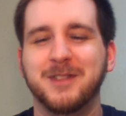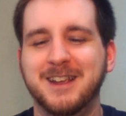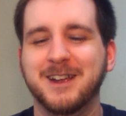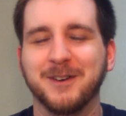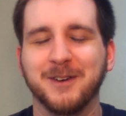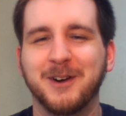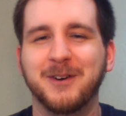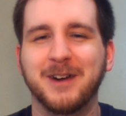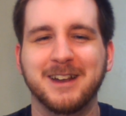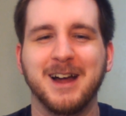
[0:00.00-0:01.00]
the
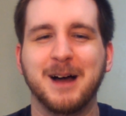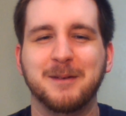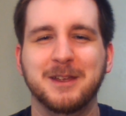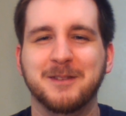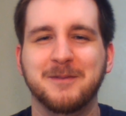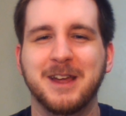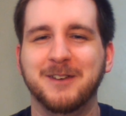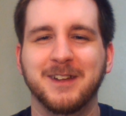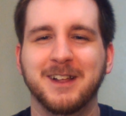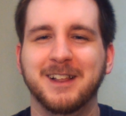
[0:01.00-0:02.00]
hero and Dabi the
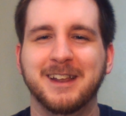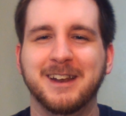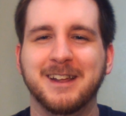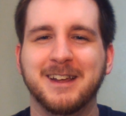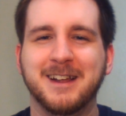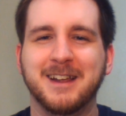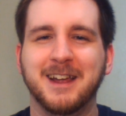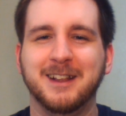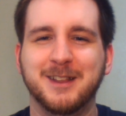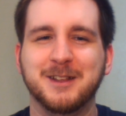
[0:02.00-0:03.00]
main villain
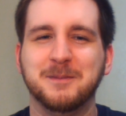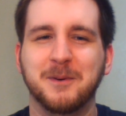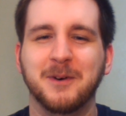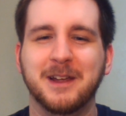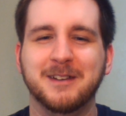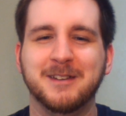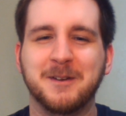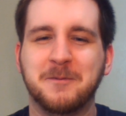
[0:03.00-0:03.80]
at this point.